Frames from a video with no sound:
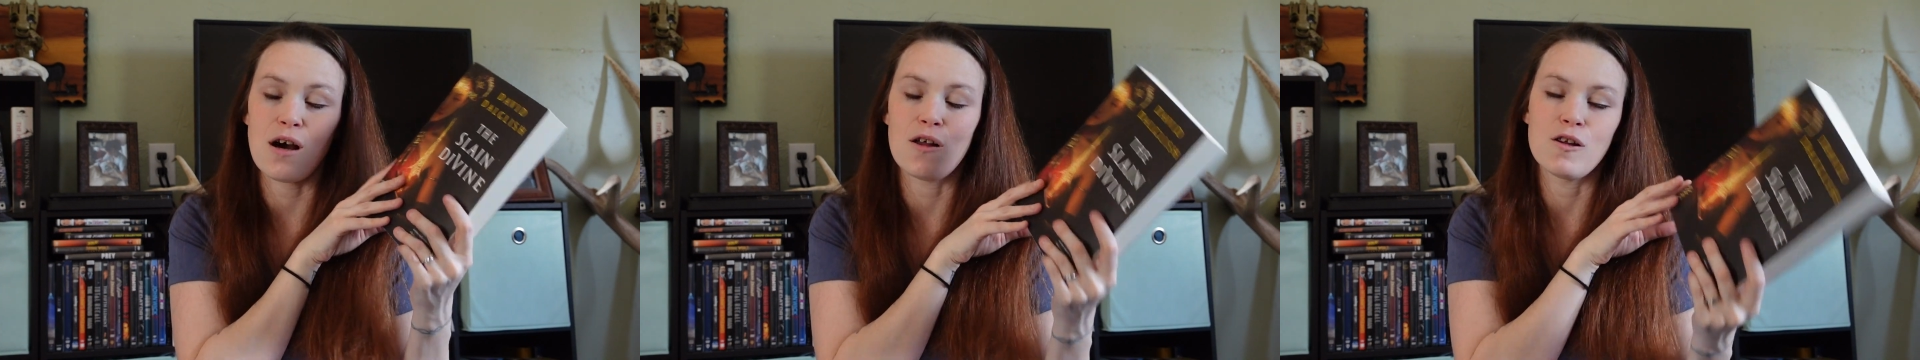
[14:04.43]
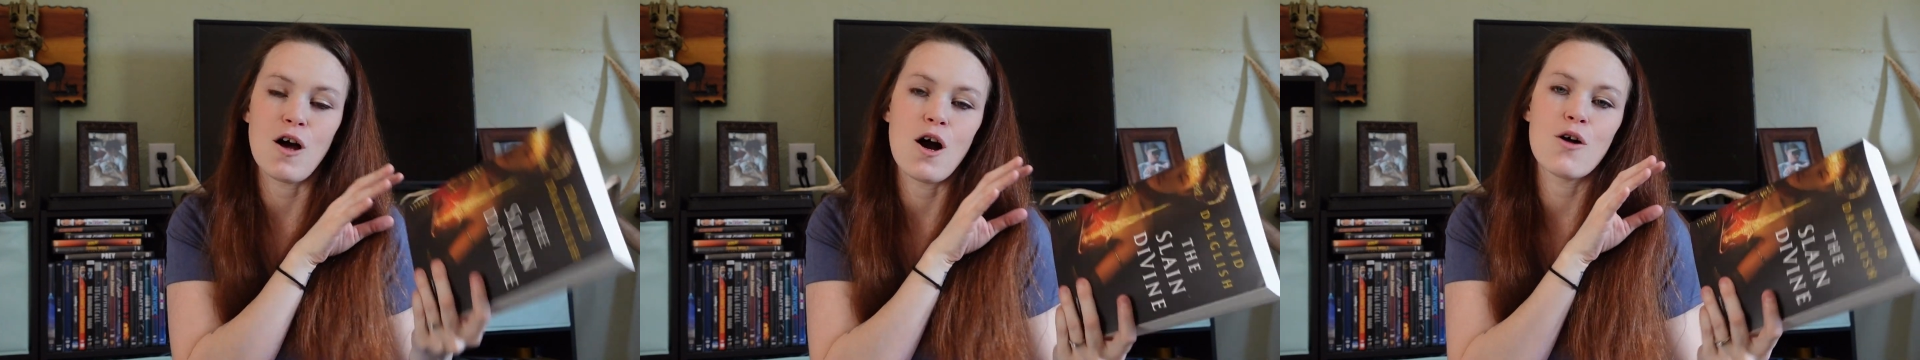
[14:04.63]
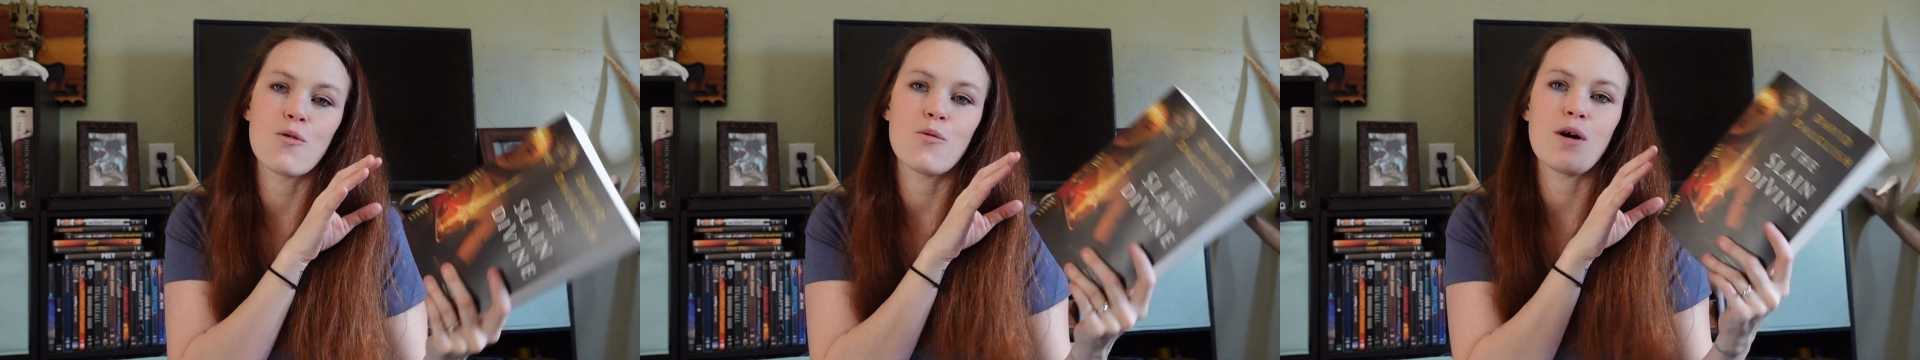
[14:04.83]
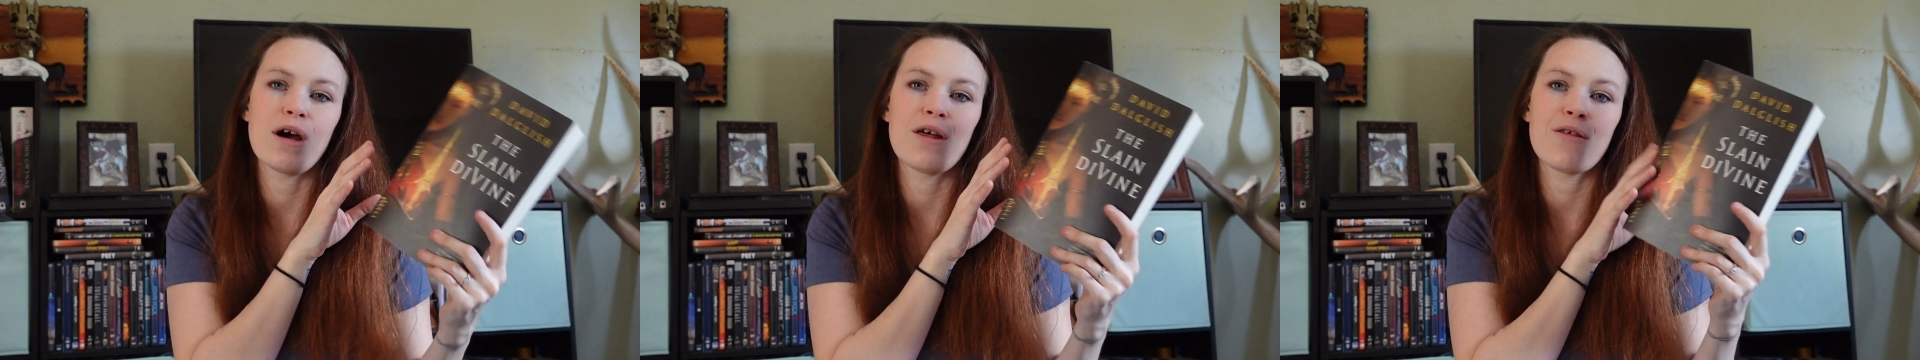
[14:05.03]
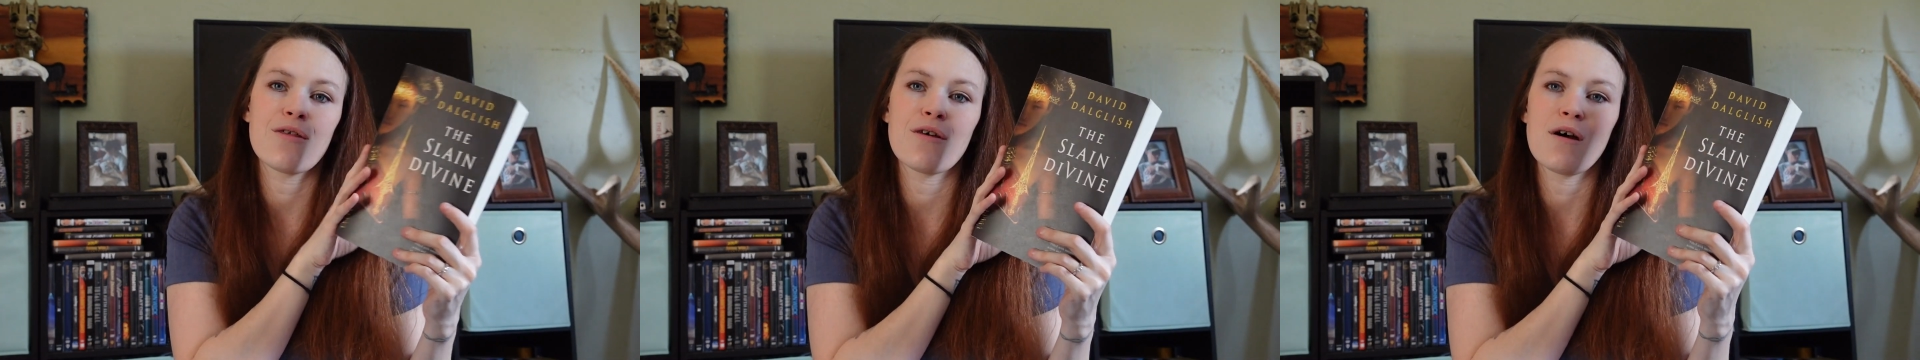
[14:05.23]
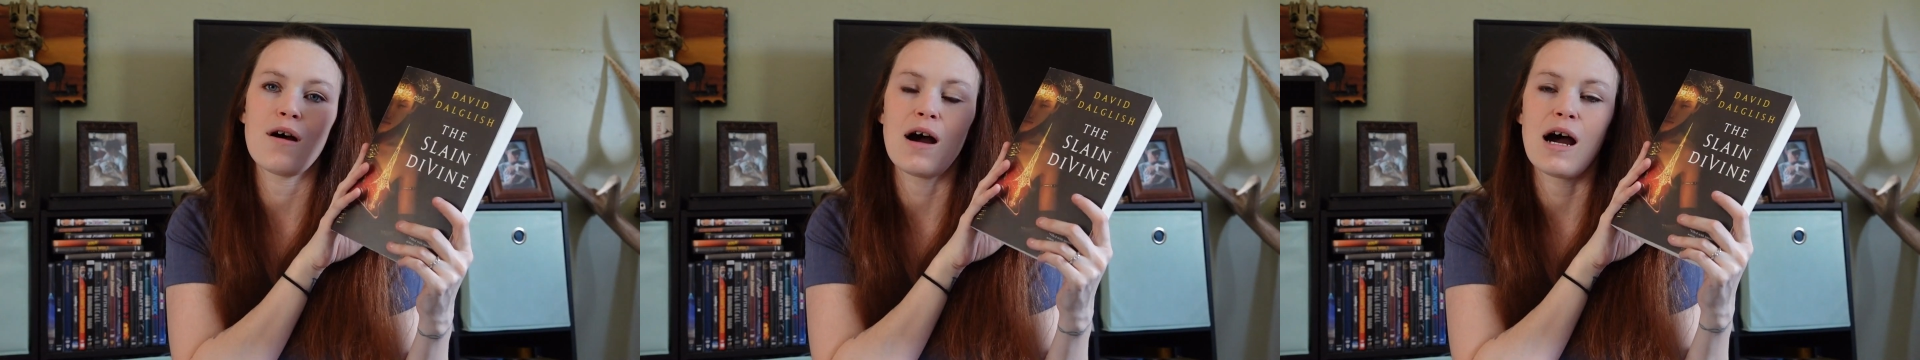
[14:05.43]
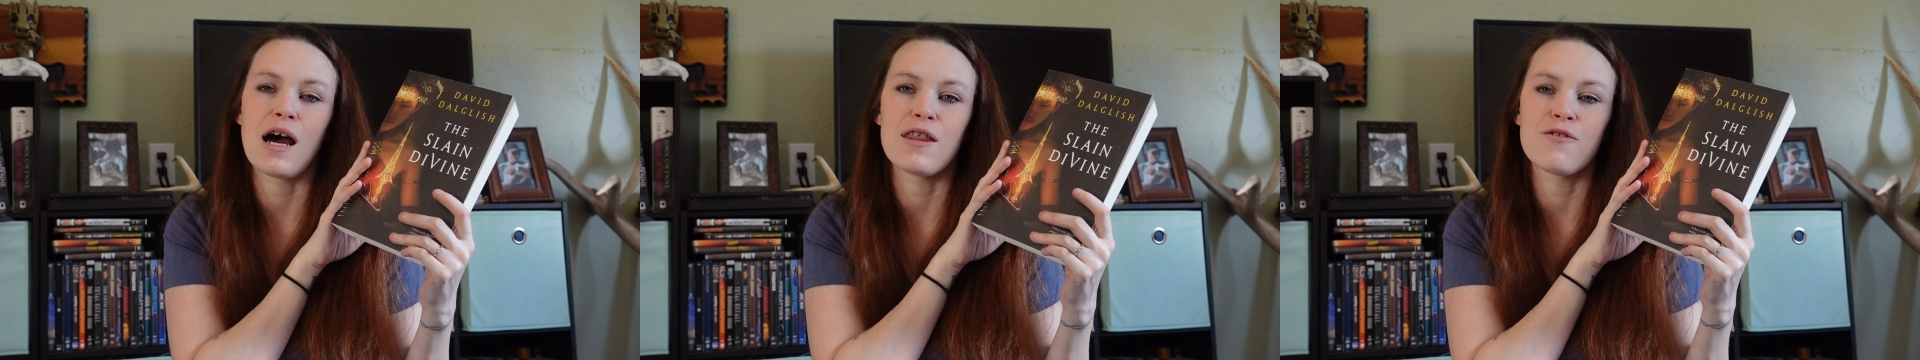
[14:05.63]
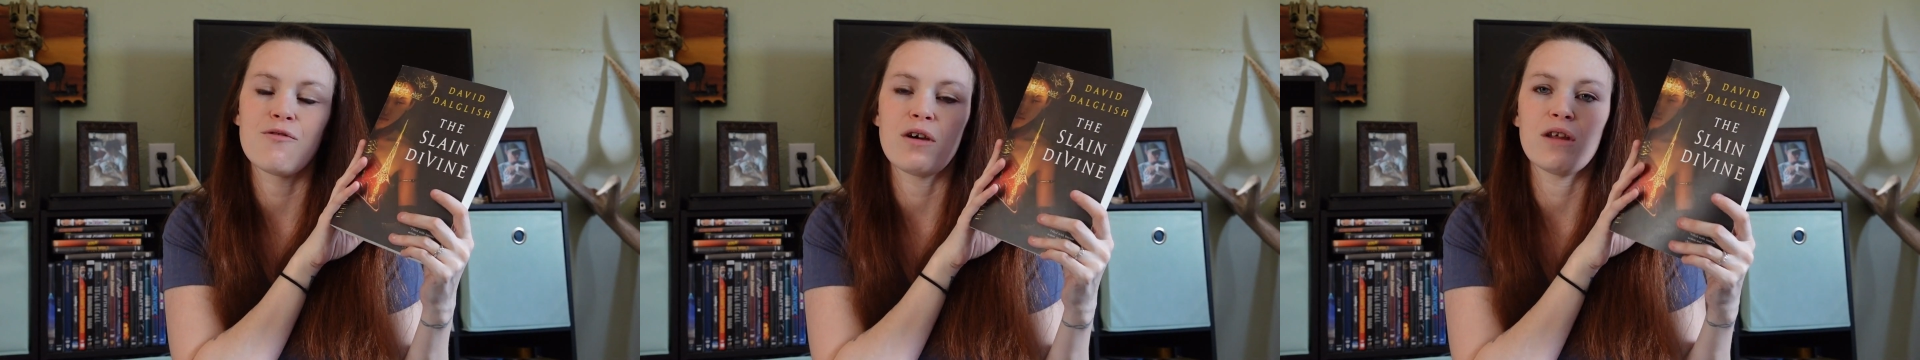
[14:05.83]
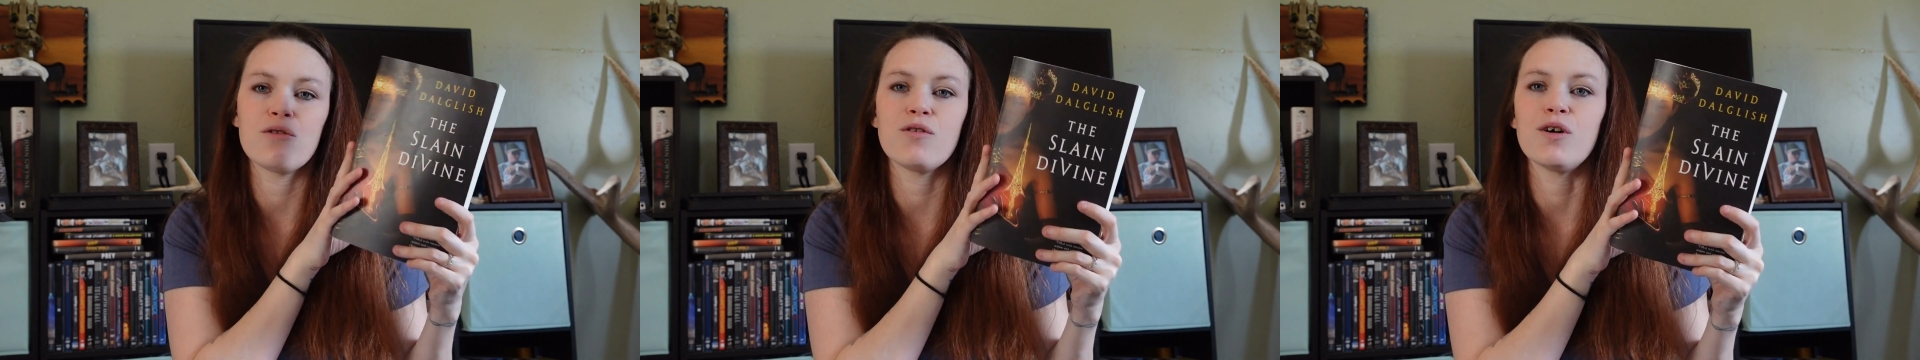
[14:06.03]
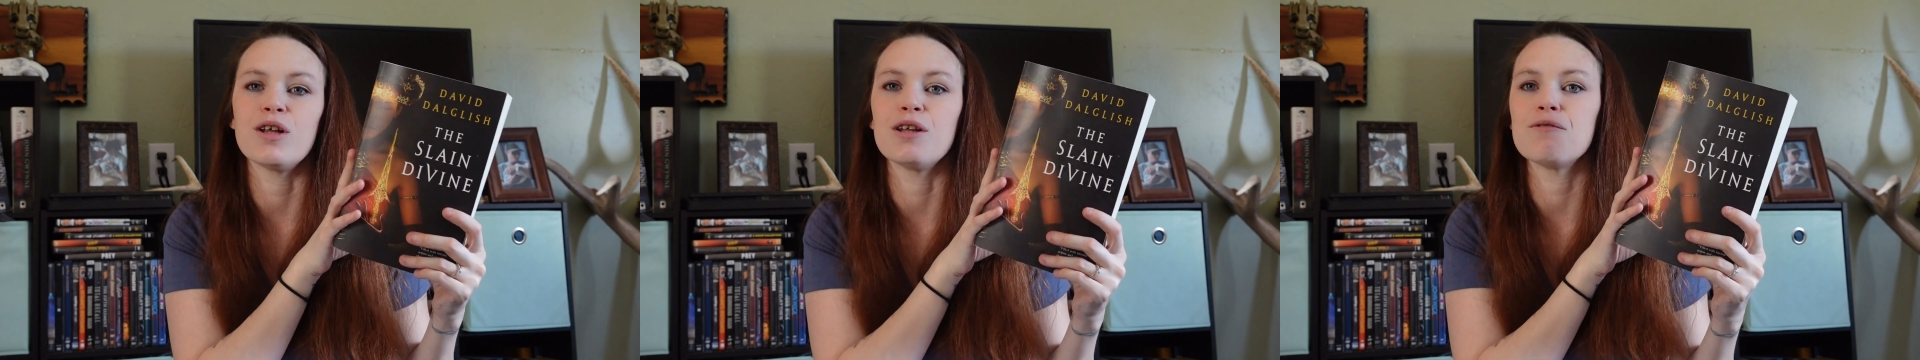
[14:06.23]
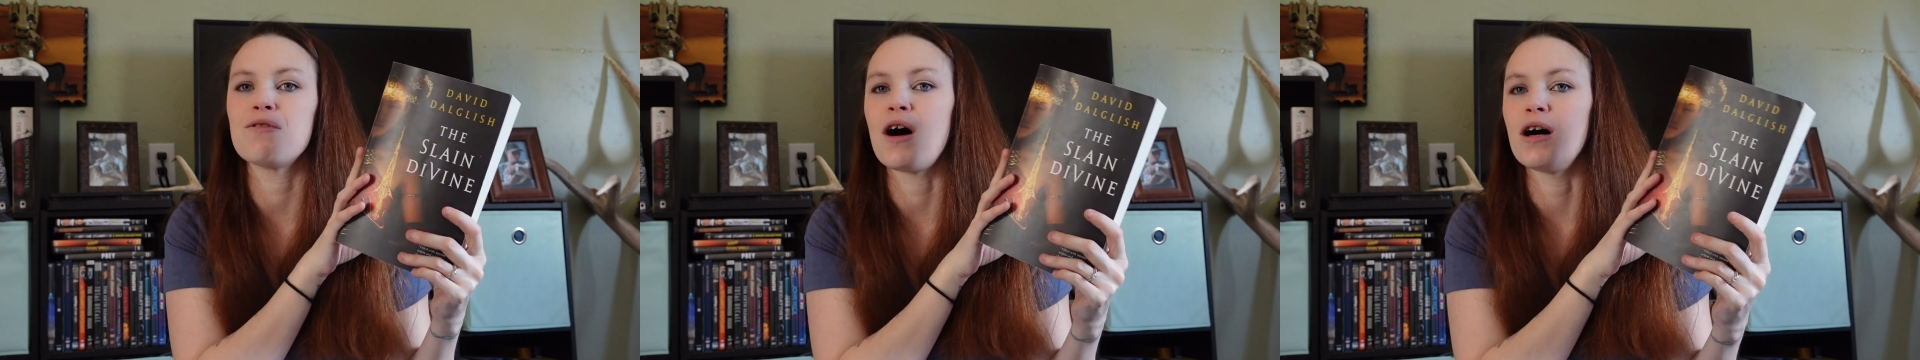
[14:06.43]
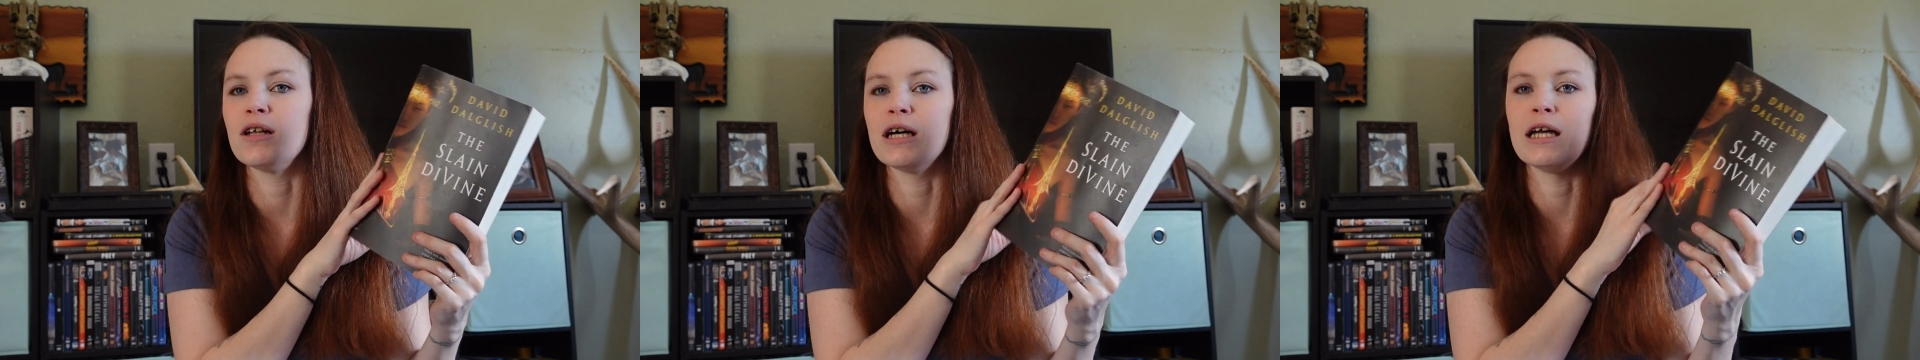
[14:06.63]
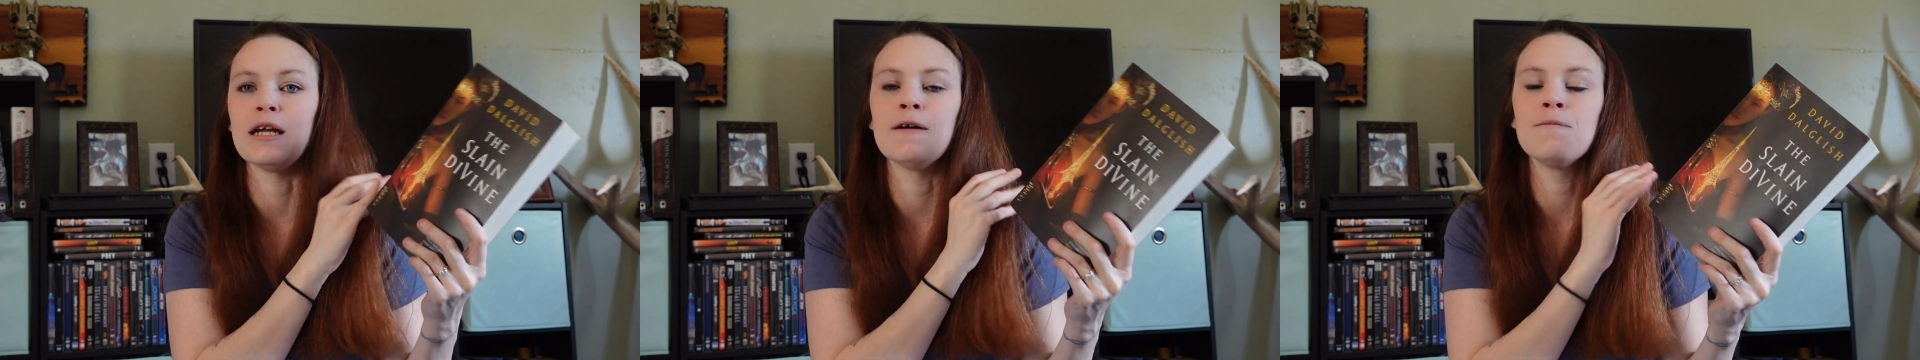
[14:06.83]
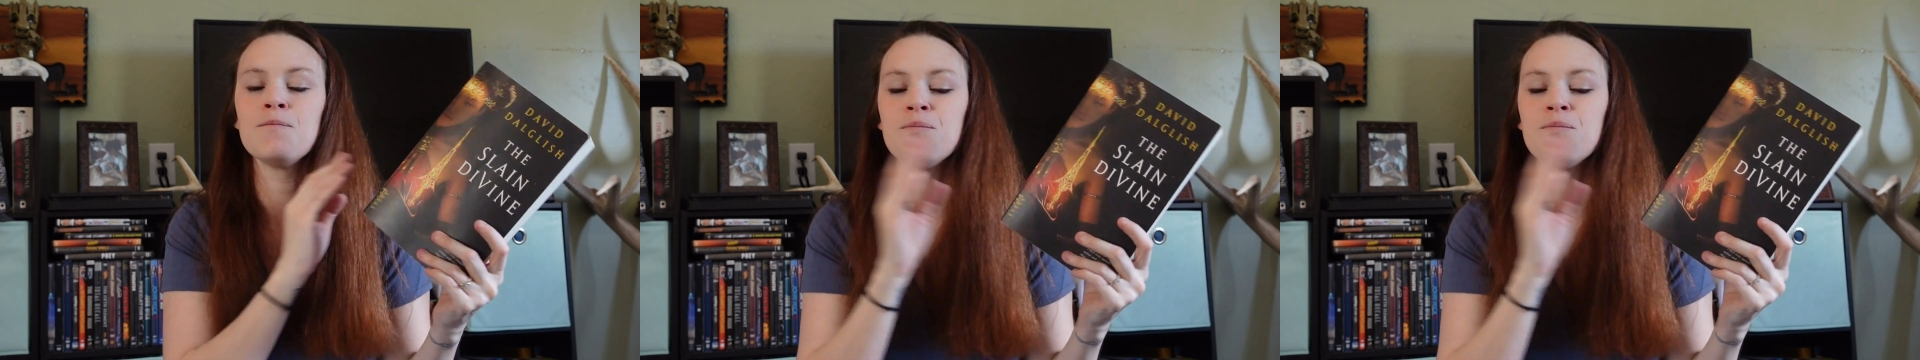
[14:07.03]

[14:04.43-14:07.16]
along with The Faithful and the Fallen.